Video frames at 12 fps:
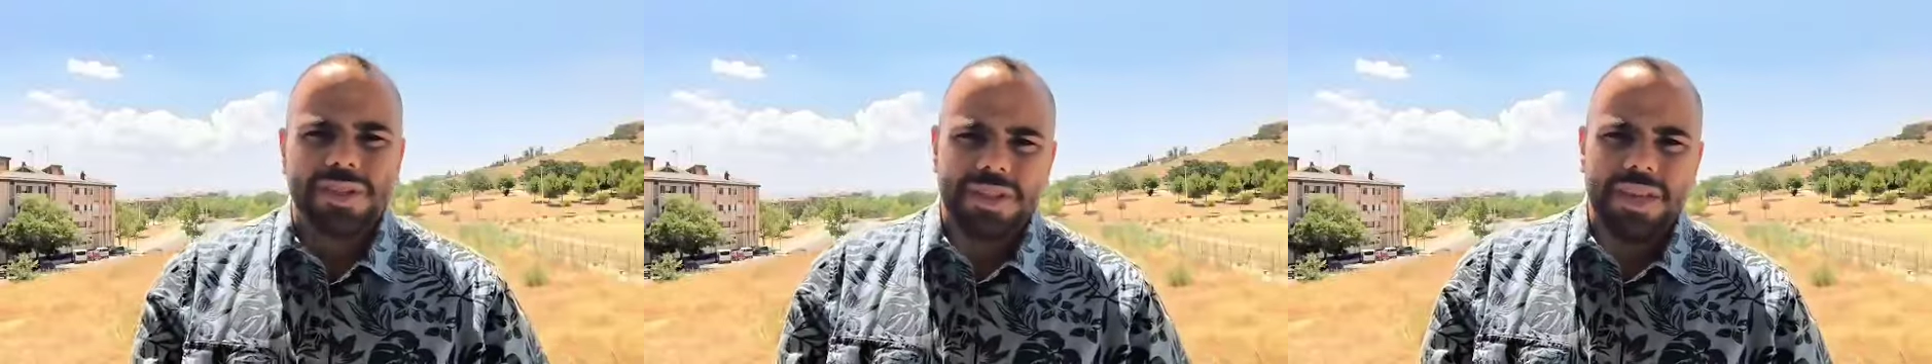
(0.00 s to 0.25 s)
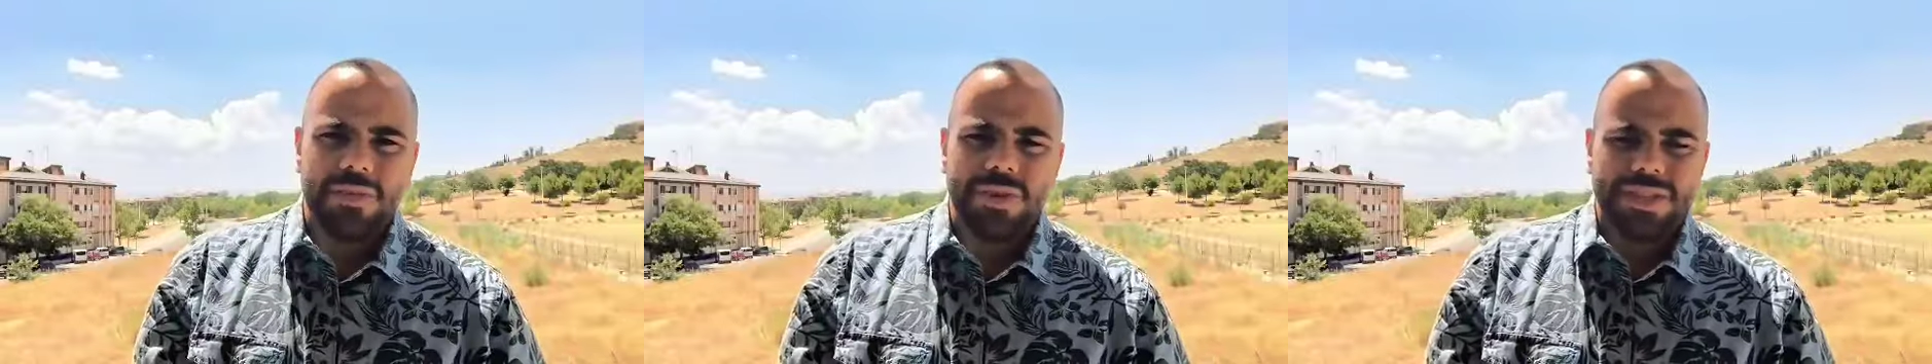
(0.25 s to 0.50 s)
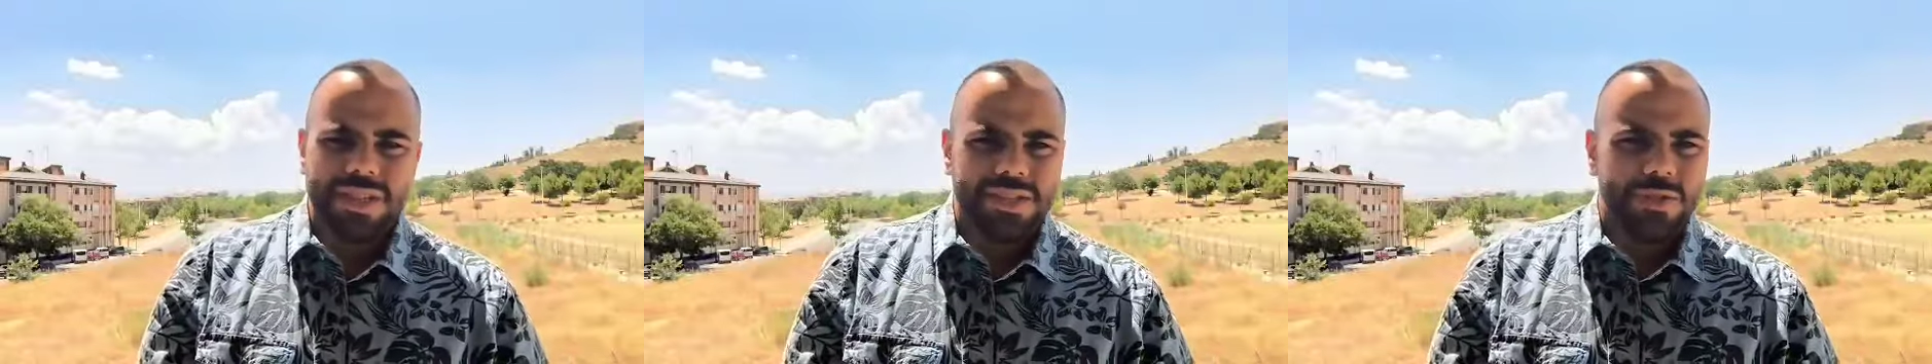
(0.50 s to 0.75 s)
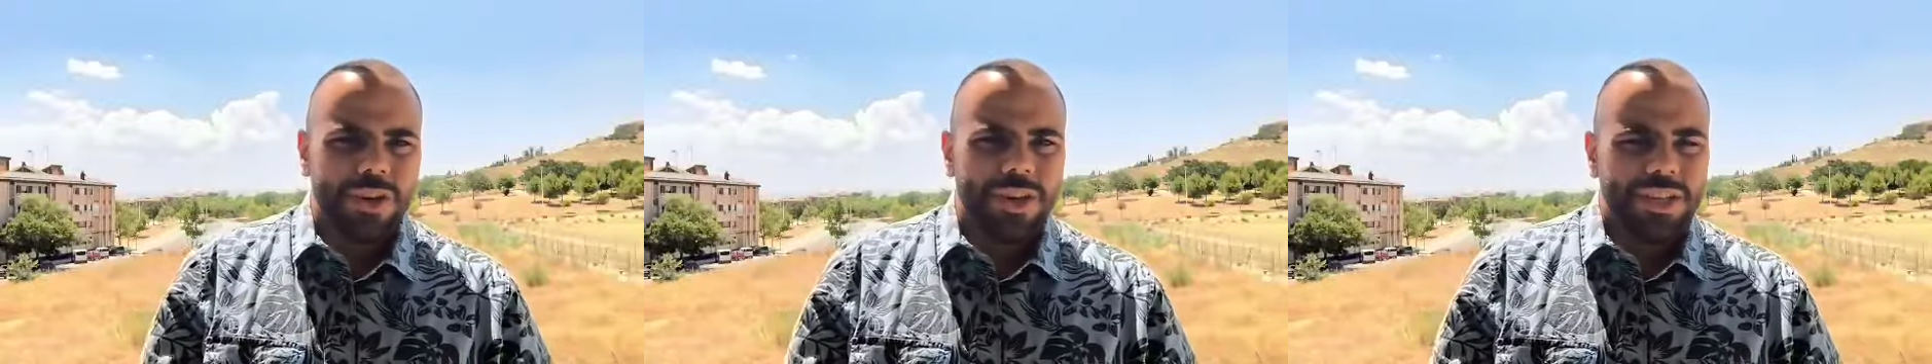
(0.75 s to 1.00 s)
secrets and
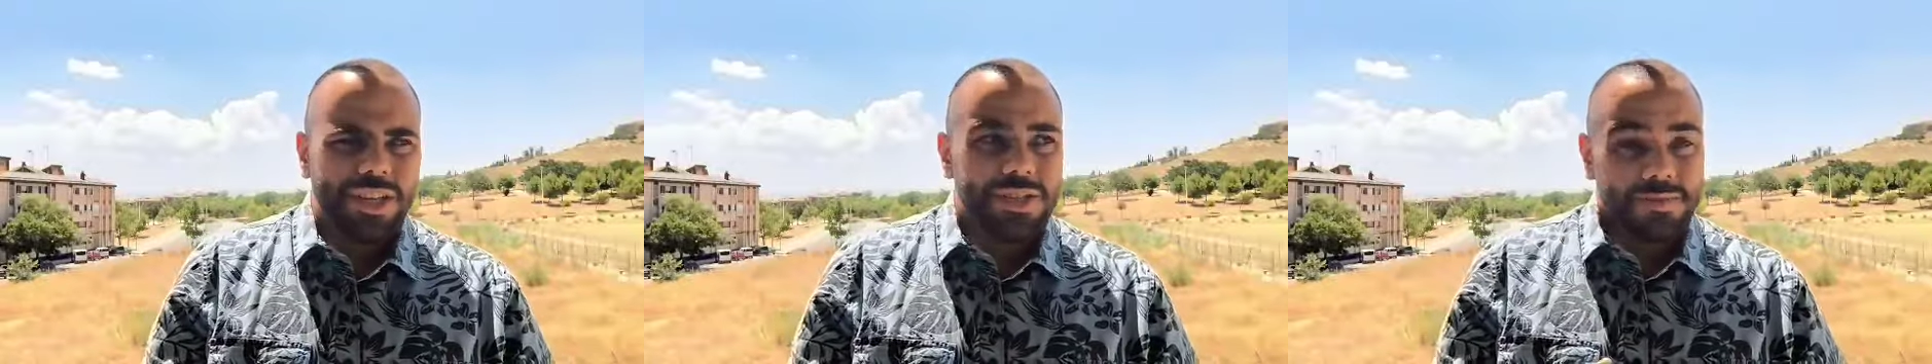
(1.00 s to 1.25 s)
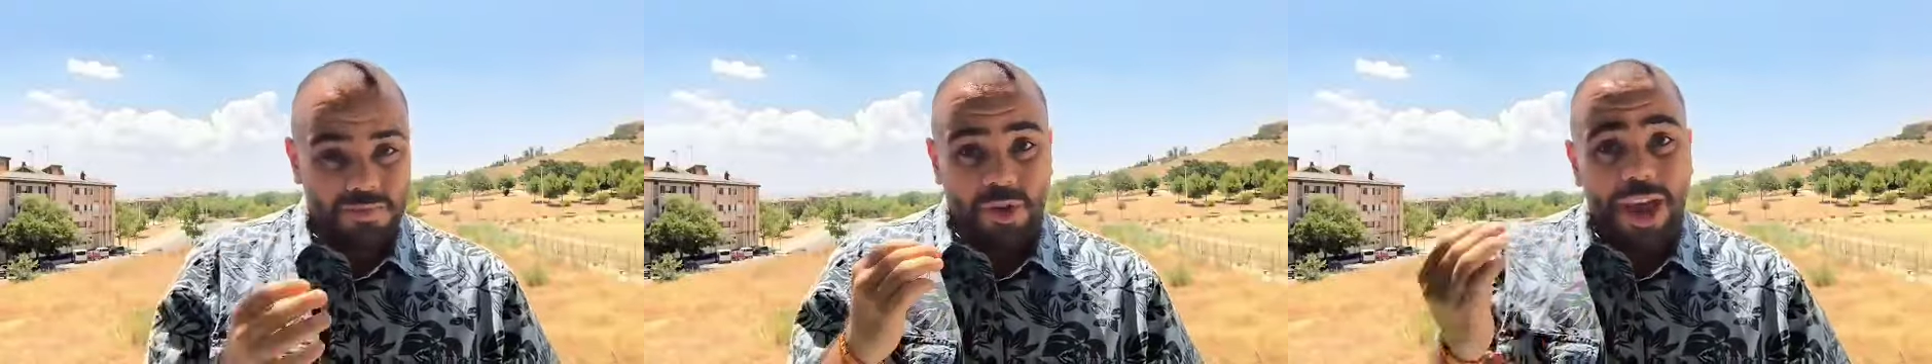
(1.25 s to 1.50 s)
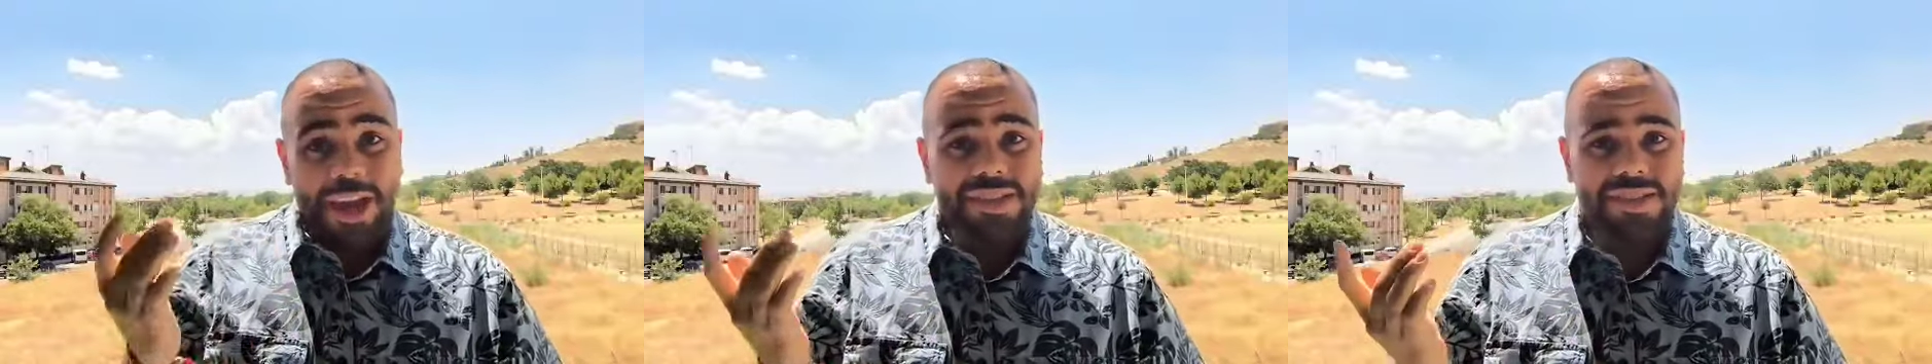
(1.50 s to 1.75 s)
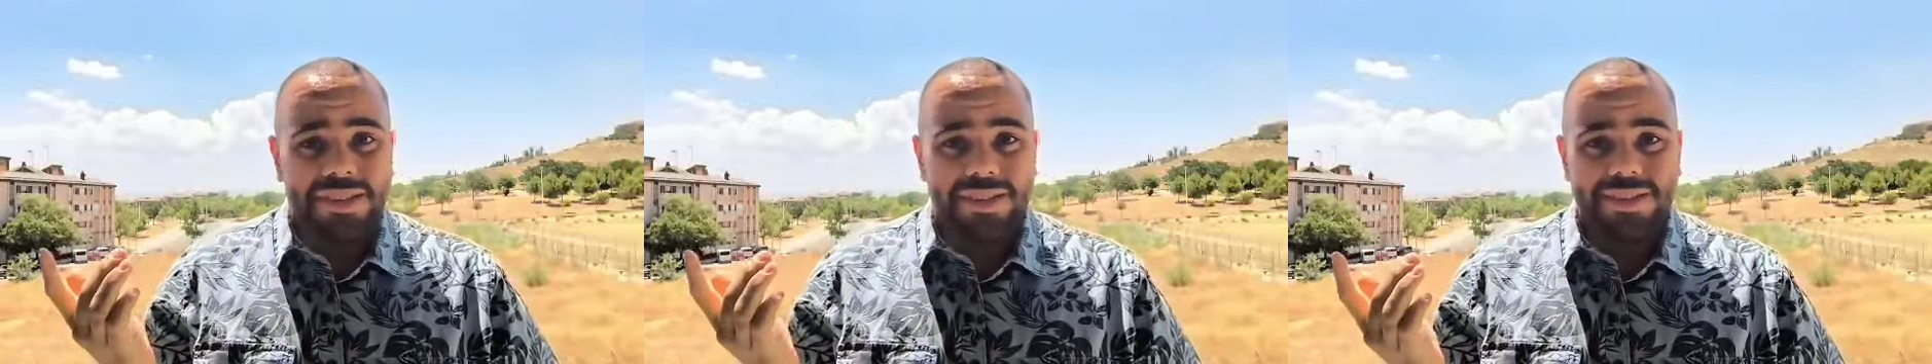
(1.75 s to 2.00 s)
strategies to
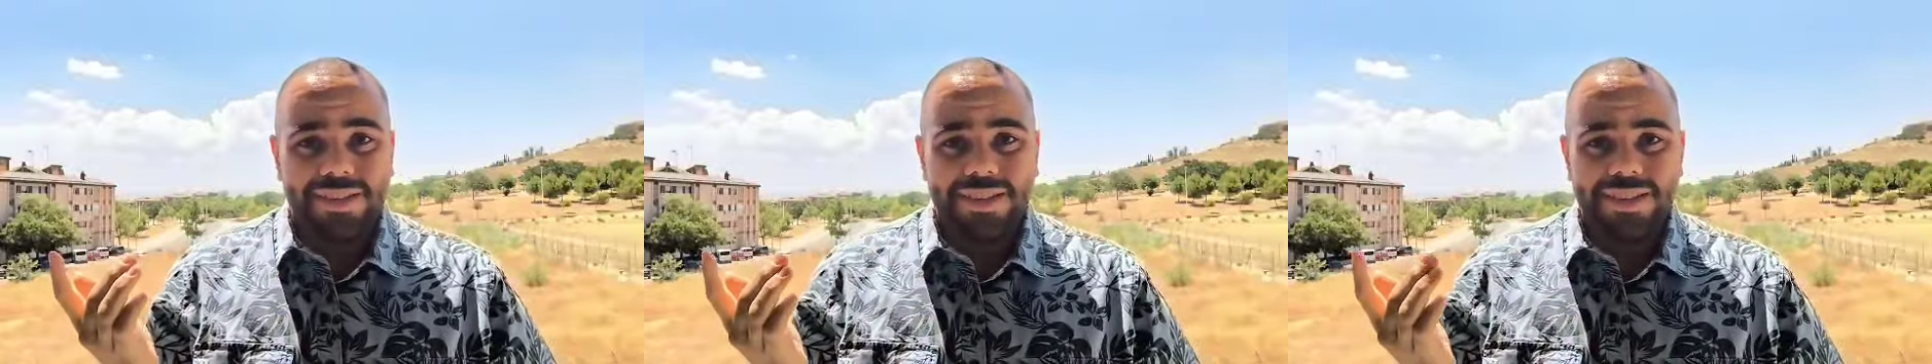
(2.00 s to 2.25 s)
ace it.